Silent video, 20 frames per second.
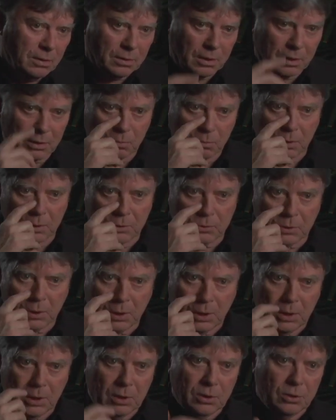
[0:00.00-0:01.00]
In other words,
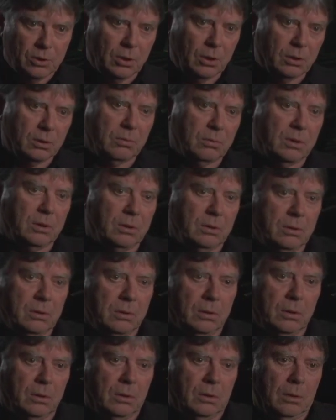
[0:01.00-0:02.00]
children
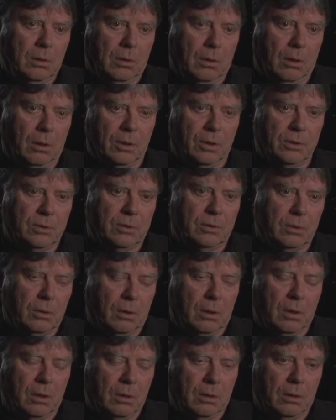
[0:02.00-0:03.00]
are,
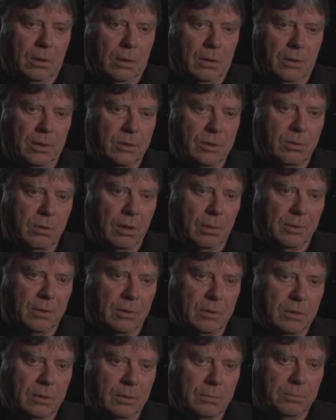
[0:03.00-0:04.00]
are, are in
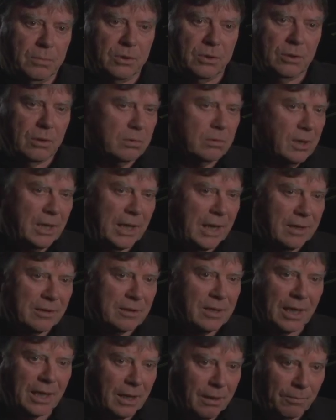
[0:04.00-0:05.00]
trouble, but children can't
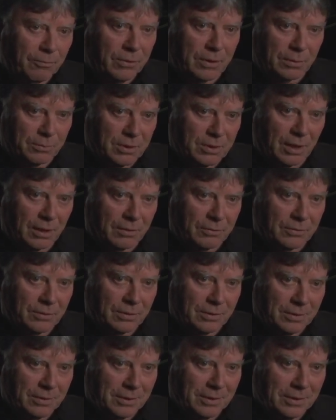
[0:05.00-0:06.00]
stand up for themselves.